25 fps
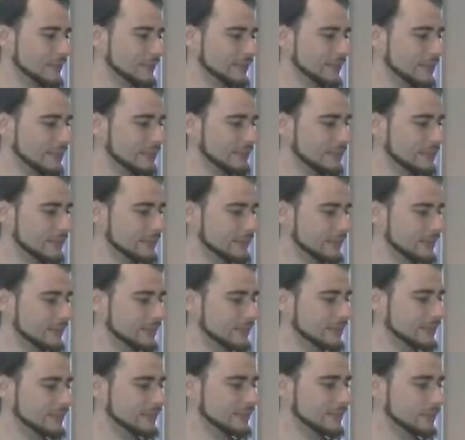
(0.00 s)
here,
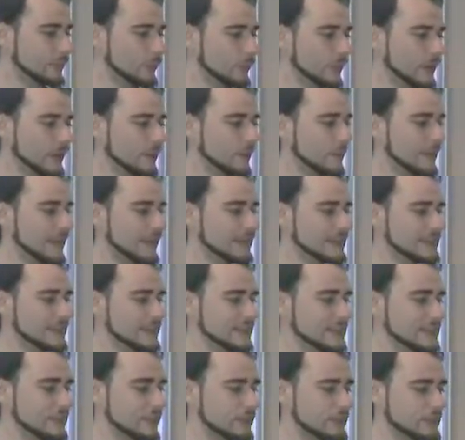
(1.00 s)
uh, the workplace
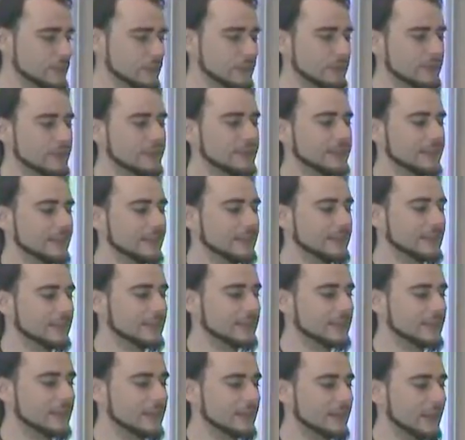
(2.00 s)
is also
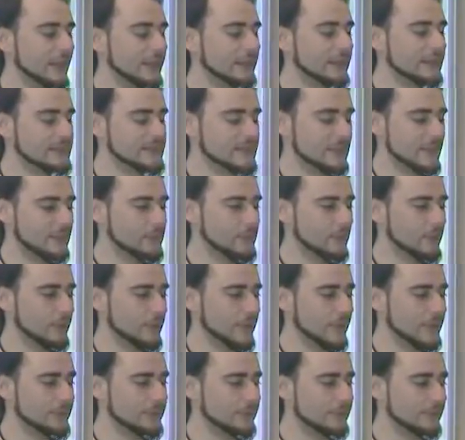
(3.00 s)
detected at the same
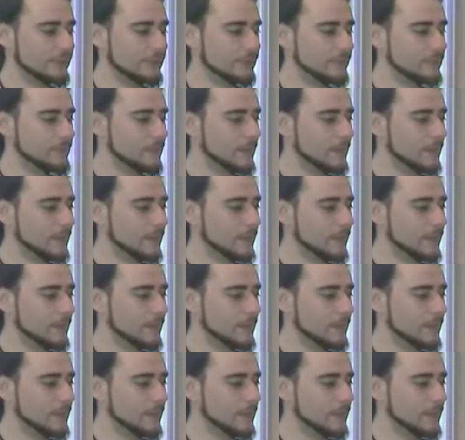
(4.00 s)
location.